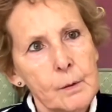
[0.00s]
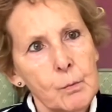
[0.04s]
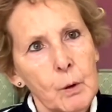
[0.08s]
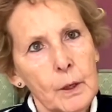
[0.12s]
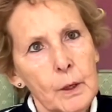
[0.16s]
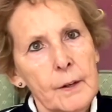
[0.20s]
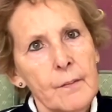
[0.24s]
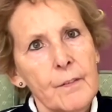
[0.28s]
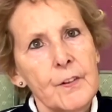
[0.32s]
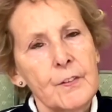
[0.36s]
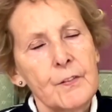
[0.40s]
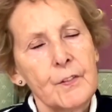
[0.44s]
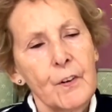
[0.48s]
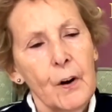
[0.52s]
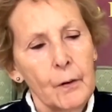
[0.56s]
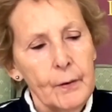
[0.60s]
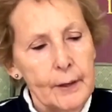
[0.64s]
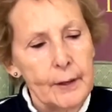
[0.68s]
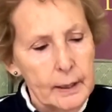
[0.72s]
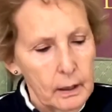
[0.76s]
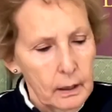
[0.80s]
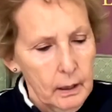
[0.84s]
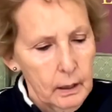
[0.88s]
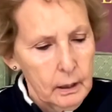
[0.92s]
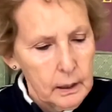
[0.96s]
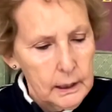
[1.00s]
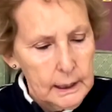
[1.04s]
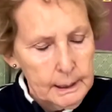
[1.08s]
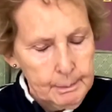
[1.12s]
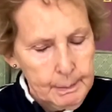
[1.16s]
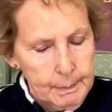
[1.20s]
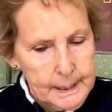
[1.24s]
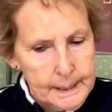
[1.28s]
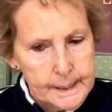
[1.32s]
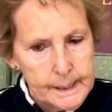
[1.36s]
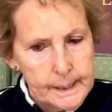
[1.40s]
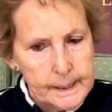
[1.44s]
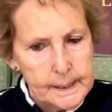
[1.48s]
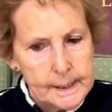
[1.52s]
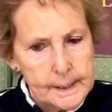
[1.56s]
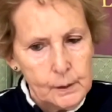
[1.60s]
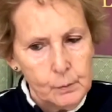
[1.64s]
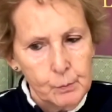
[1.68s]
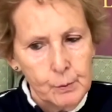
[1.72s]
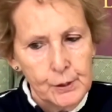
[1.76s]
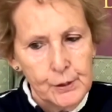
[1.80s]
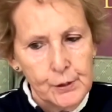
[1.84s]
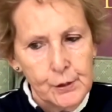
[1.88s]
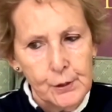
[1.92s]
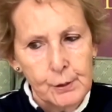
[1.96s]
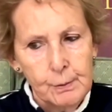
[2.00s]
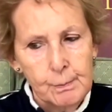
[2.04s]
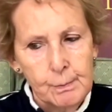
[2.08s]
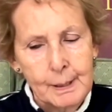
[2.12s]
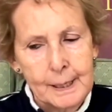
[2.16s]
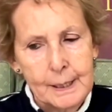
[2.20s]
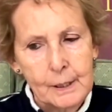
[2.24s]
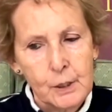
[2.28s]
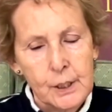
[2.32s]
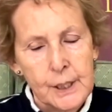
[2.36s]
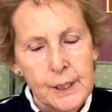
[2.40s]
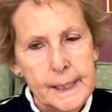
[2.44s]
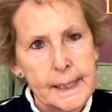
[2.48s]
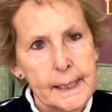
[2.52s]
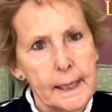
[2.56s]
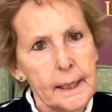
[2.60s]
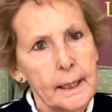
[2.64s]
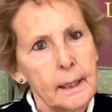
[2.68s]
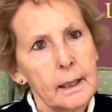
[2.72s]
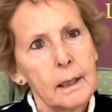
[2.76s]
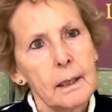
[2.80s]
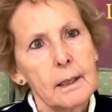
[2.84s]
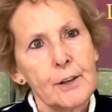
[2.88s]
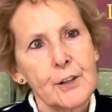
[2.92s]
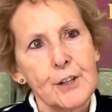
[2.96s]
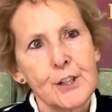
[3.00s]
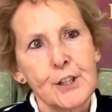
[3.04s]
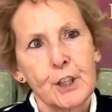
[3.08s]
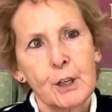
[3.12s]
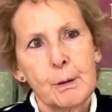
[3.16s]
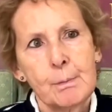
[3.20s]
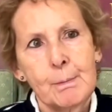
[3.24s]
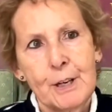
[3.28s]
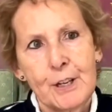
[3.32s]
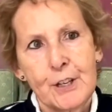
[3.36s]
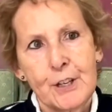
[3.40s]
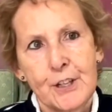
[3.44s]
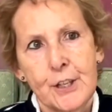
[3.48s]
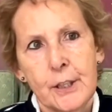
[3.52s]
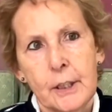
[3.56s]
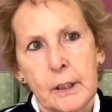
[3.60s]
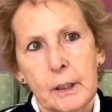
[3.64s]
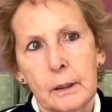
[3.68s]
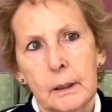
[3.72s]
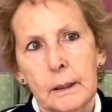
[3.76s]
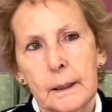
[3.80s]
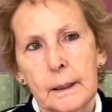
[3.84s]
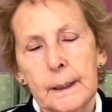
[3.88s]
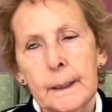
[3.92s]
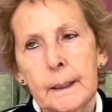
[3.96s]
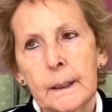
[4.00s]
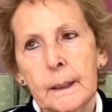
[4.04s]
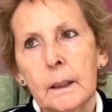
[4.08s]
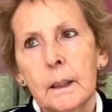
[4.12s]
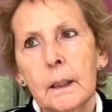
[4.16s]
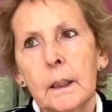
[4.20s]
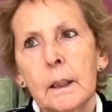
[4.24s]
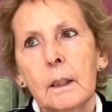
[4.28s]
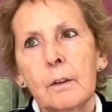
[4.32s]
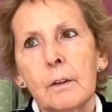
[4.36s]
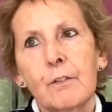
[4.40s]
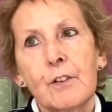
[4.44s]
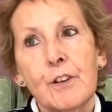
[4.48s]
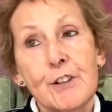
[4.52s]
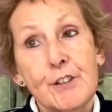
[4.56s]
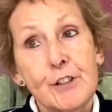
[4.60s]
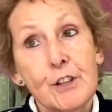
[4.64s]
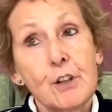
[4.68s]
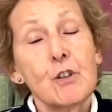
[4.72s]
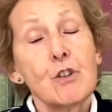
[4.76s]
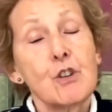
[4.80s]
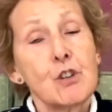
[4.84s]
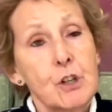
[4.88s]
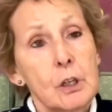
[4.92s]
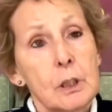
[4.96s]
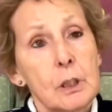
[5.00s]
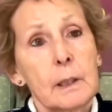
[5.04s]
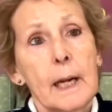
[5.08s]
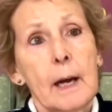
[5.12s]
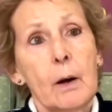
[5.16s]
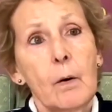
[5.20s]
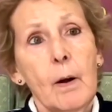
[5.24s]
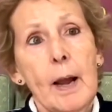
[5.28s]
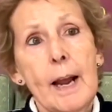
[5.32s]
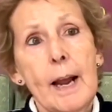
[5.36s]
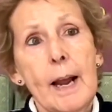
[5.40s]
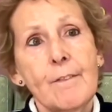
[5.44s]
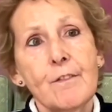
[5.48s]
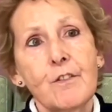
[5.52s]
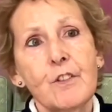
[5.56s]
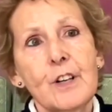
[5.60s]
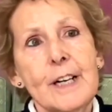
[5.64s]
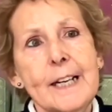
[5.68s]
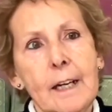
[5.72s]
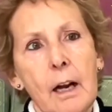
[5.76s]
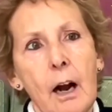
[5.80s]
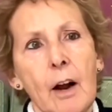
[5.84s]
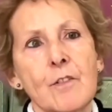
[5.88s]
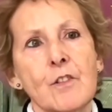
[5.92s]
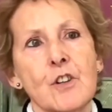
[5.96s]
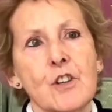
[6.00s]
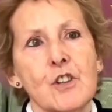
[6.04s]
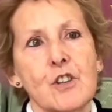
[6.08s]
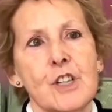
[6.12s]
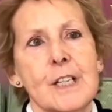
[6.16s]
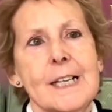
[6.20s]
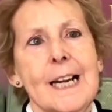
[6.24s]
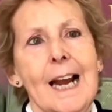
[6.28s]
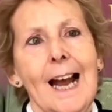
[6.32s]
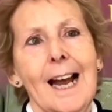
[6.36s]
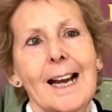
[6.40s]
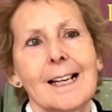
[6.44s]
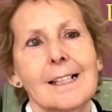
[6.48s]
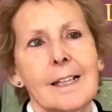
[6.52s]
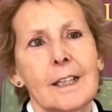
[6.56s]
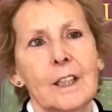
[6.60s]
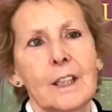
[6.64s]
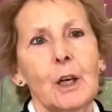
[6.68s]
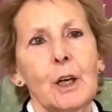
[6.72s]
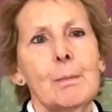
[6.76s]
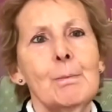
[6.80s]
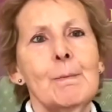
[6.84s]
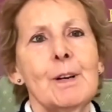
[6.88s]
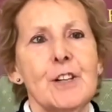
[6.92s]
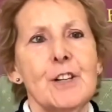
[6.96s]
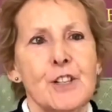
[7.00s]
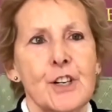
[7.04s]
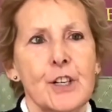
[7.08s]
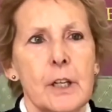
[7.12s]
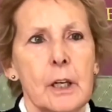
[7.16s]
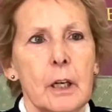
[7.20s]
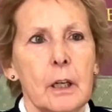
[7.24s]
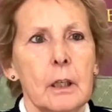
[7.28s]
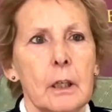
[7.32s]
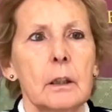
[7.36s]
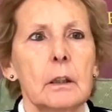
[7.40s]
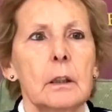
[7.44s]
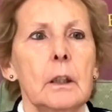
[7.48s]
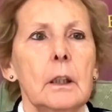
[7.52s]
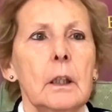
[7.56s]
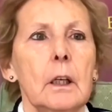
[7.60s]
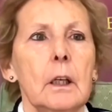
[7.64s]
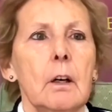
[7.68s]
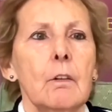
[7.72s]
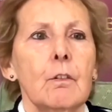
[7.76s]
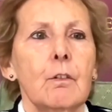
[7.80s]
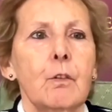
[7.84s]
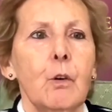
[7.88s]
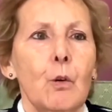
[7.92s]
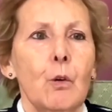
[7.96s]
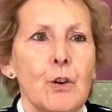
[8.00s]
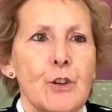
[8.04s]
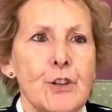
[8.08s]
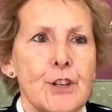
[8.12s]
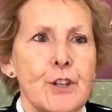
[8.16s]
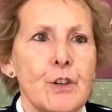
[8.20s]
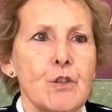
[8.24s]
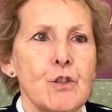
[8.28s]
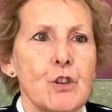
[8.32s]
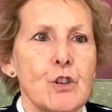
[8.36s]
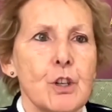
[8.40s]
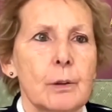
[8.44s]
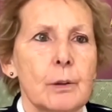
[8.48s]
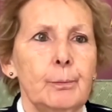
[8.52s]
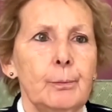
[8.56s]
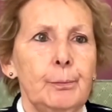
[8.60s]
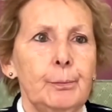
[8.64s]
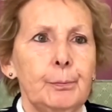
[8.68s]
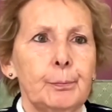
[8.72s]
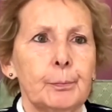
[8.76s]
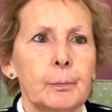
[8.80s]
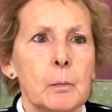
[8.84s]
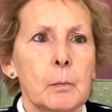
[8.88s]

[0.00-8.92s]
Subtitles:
And one of the very early meetings was to meet the English Commissioner for Children. Now, every country has a commissioner for children.